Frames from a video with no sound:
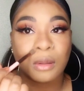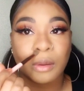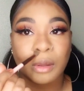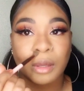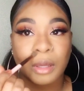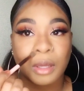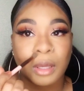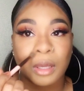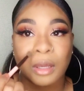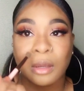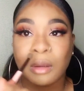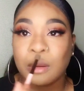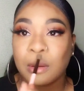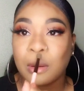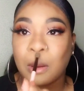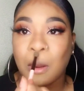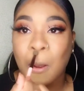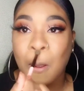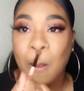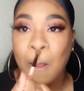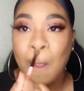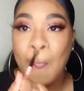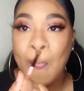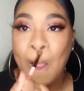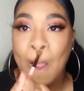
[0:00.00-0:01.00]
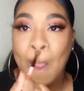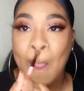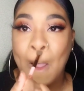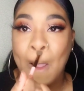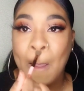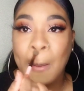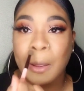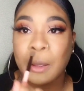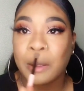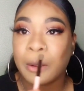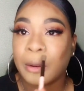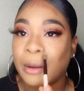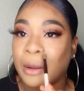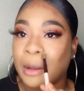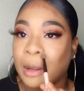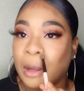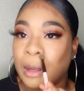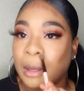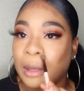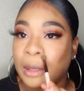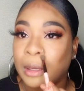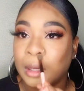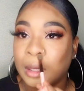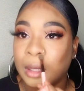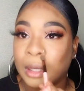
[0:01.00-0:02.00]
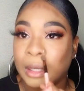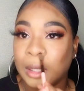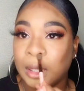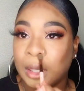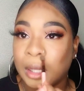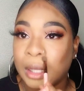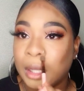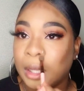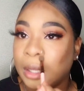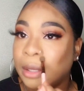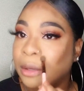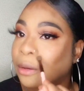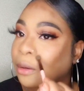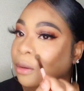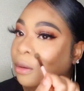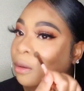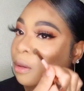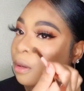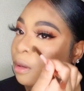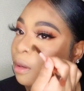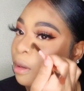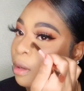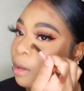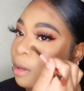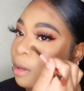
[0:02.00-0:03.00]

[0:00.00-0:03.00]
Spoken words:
like here, here, and here